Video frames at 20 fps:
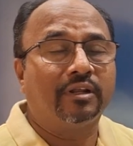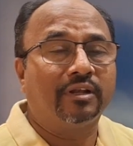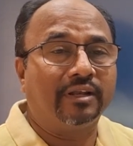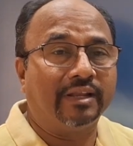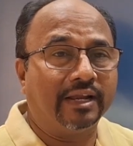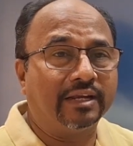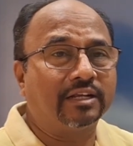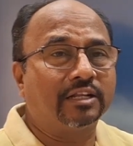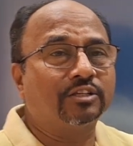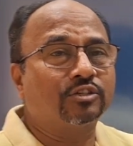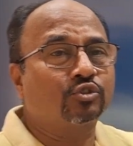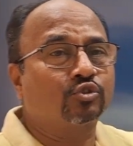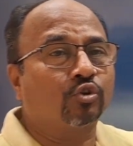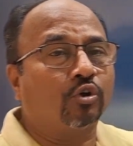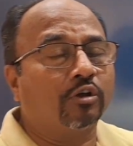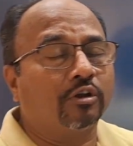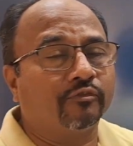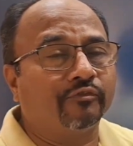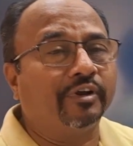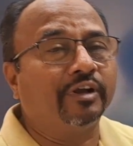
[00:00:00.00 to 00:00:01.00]
Let us
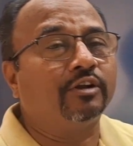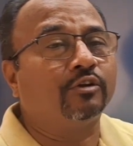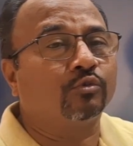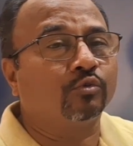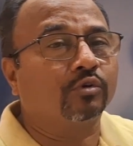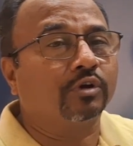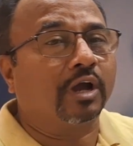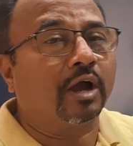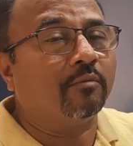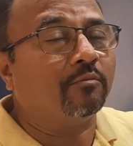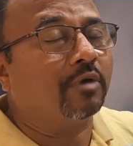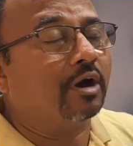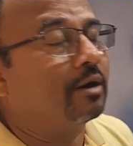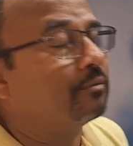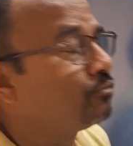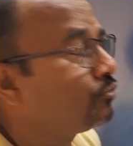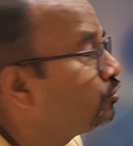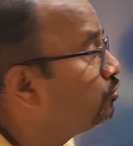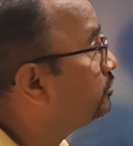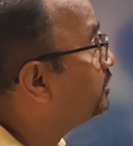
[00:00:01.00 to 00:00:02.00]
solve it to come
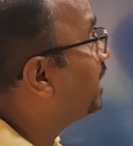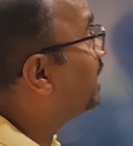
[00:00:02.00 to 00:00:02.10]
up to